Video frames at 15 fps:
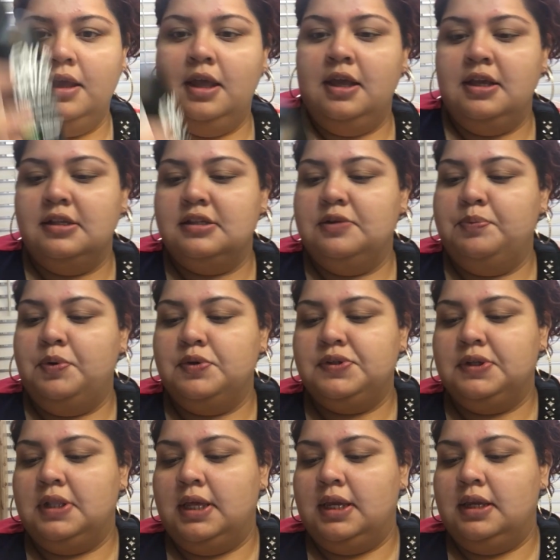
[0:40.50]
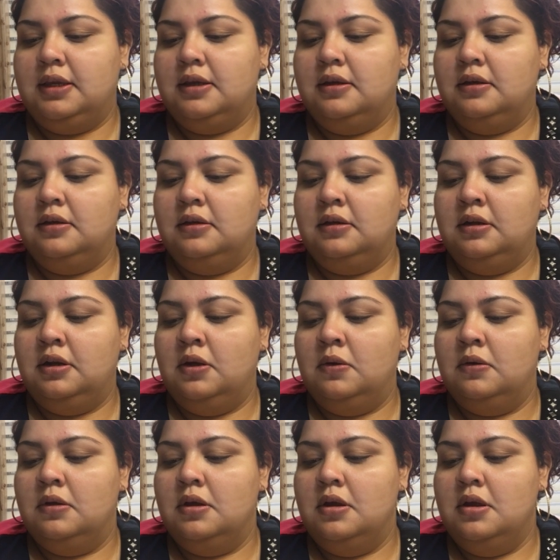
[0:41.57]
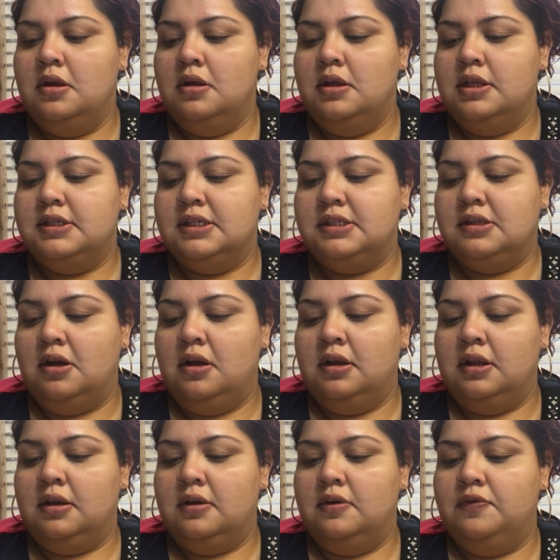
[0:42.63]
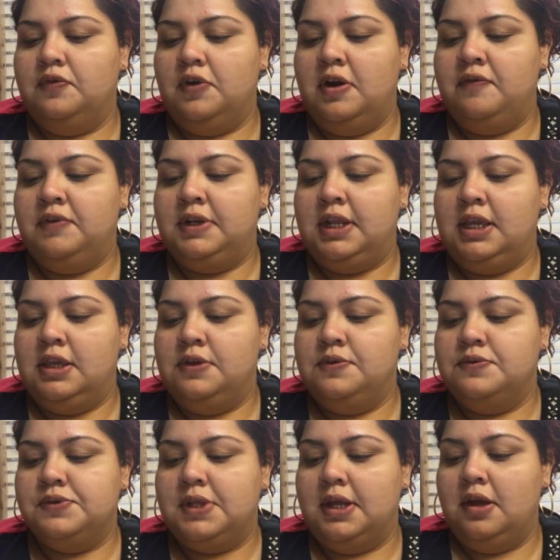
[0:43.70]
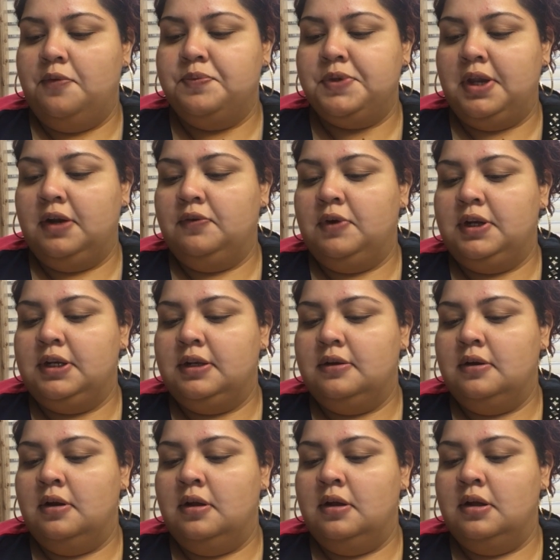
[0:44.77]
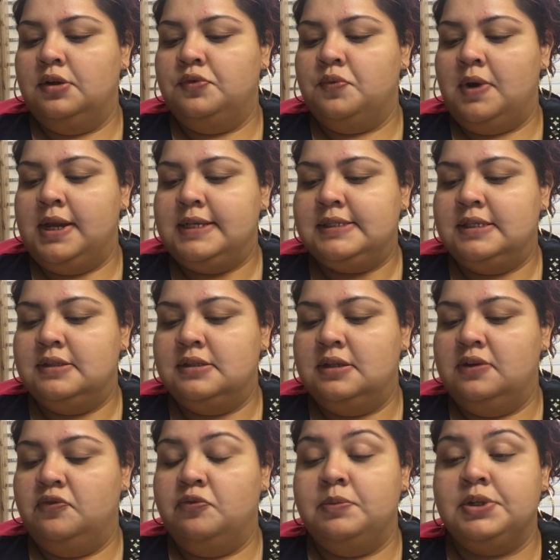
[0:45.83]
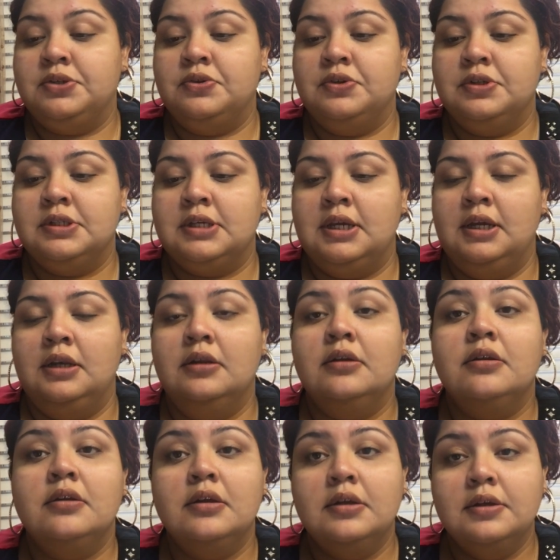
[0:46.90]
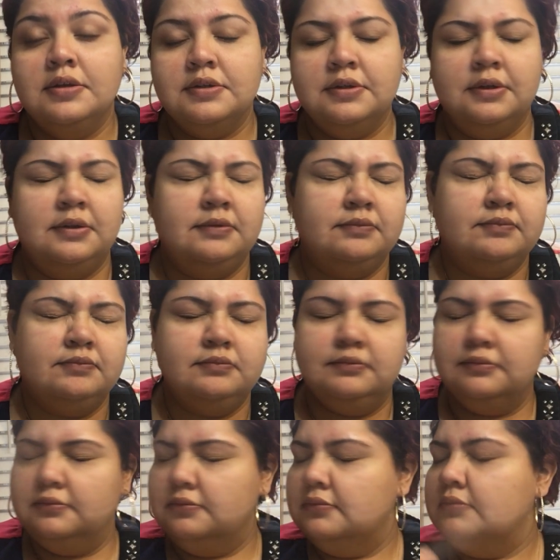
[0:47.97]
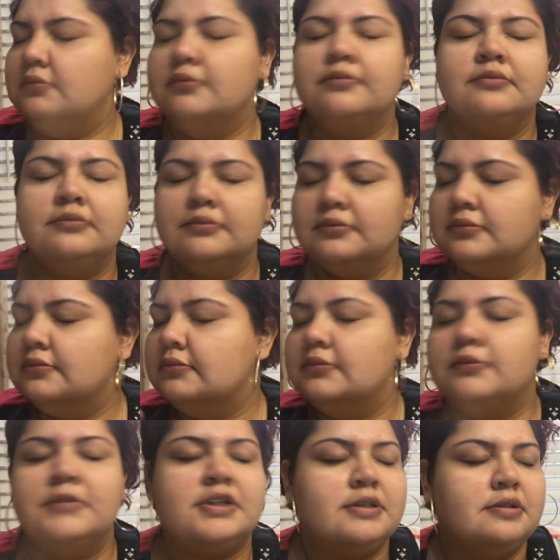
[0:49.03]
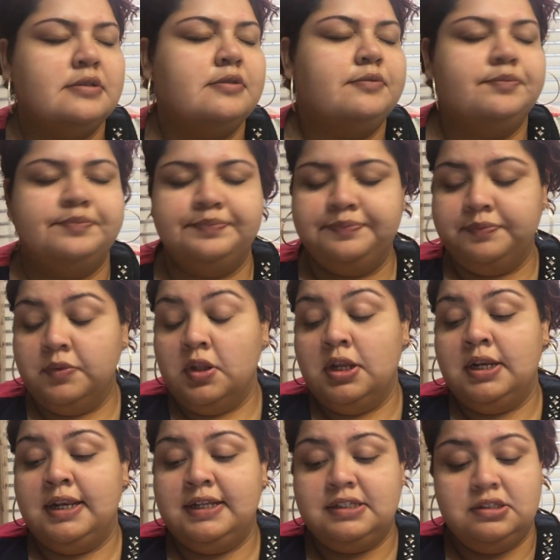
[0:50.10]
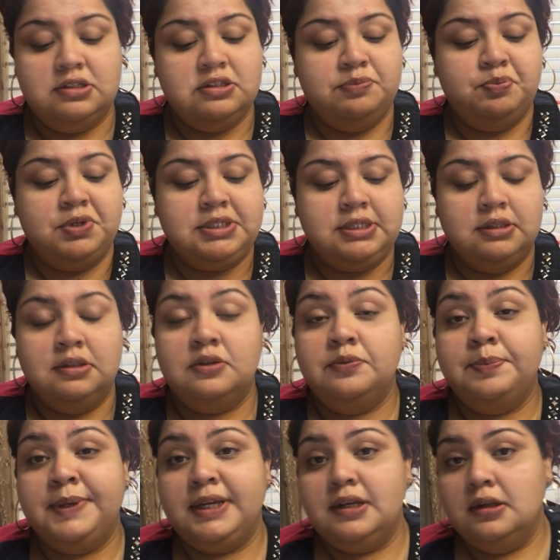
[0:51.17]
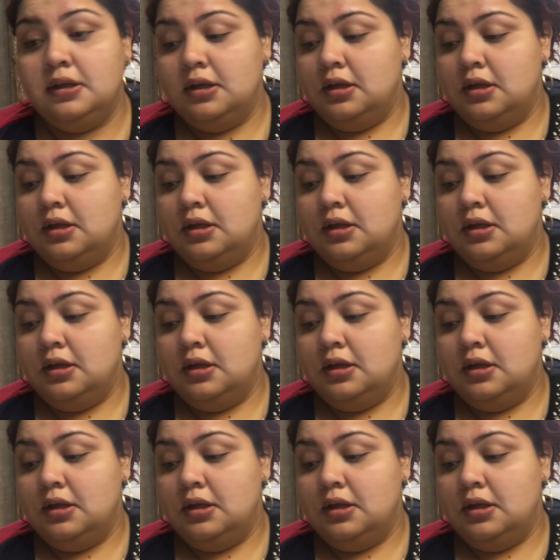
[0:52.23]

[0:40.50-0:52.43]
It's supposed to it's a tonic for everyday use that helps hydrate dry, sensitive, and mature skin. So just like to spritz a little bit